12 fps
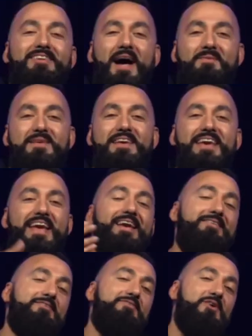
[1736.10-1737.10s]
time,
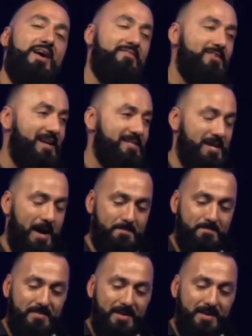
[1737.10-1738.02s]
even if you don't have a lot of time,